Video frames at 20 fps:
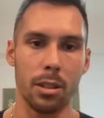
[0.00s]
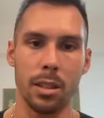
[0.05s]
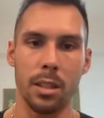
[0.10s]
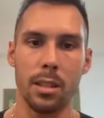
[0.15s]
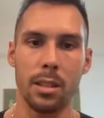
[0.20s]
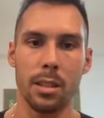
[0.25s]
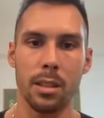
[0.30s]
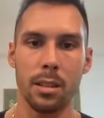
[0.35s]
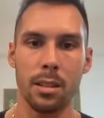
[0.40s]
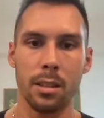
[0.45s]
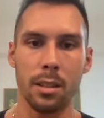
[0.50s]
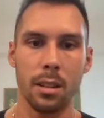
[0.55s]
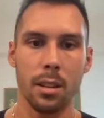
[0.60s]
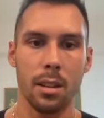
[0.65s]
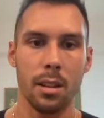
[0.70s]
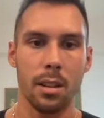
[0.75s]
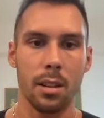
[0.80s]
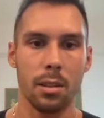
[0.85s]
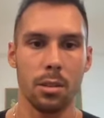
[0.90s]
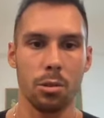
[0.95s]
season.
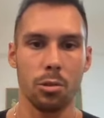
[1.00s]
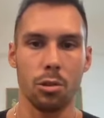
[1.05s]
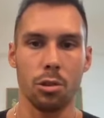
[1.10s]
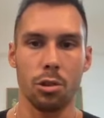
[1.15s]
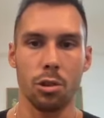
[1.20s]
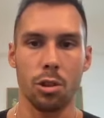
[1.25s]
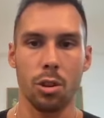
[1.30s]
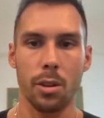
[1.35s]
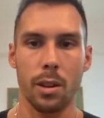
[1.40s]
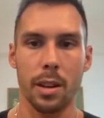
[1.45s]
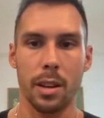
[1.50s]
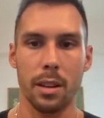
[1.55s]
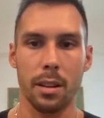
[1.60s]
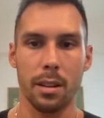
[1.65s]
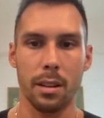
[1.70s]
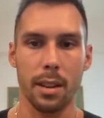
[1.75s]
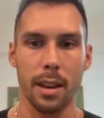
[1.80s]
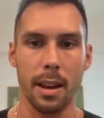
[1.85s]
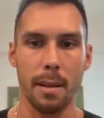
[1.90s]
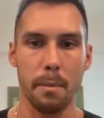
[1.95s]
So just showing here,
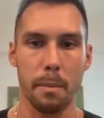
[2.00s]
yeah,